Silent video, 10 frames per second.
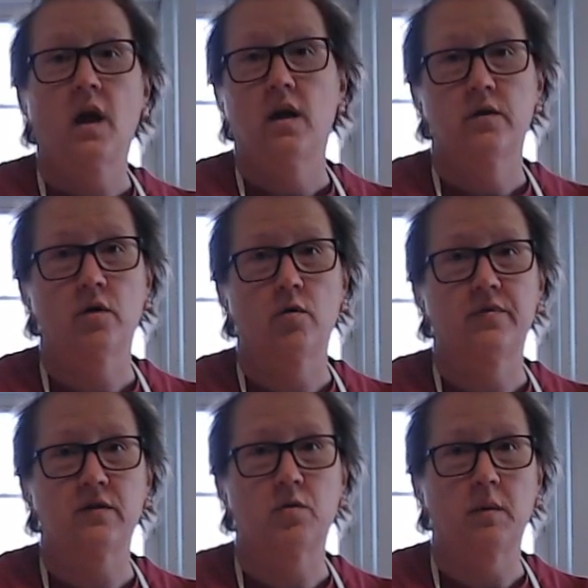So
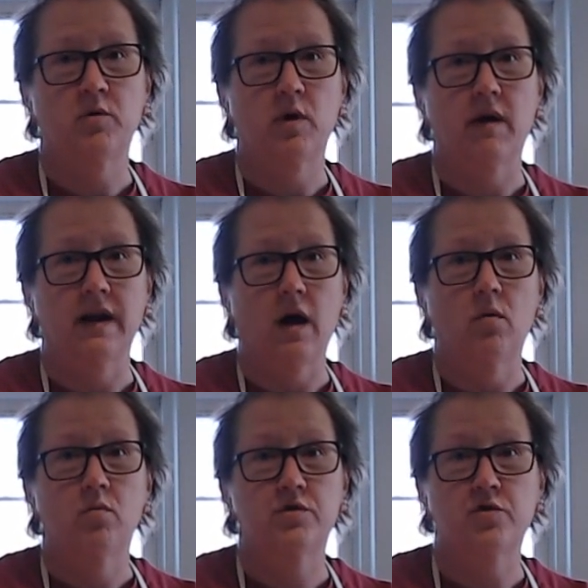that's what I'm doing right now.
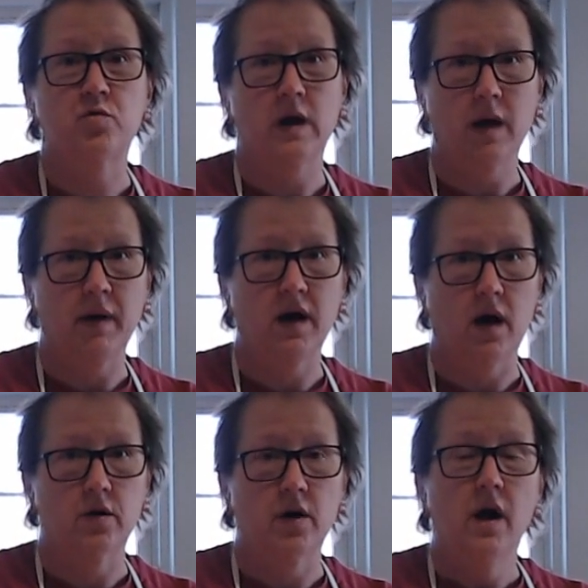We're just sorting out by
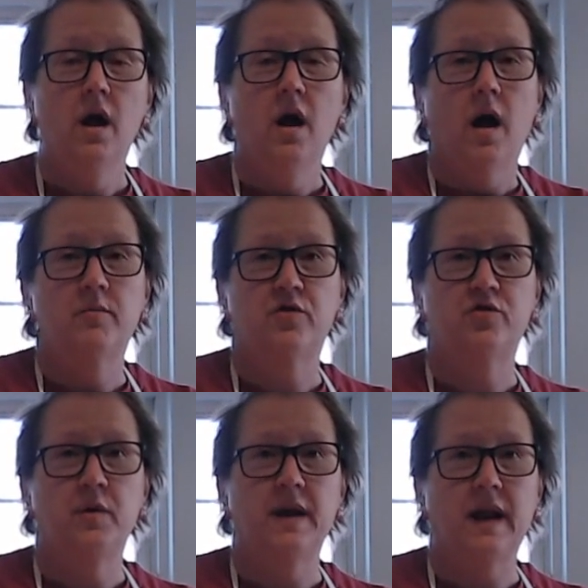color. I'm just
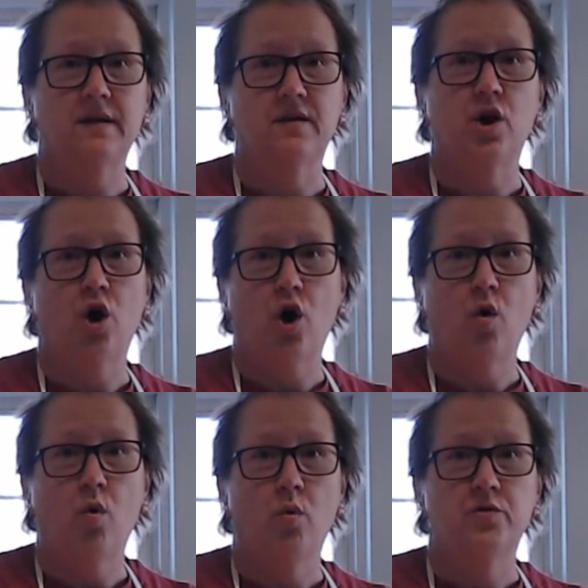doing it as I
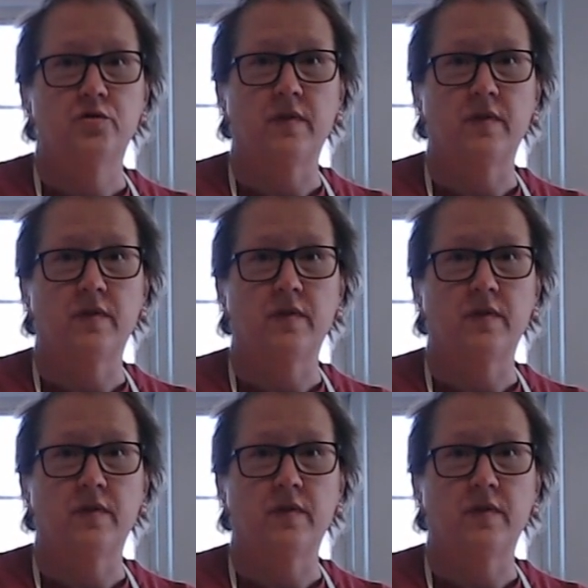go so that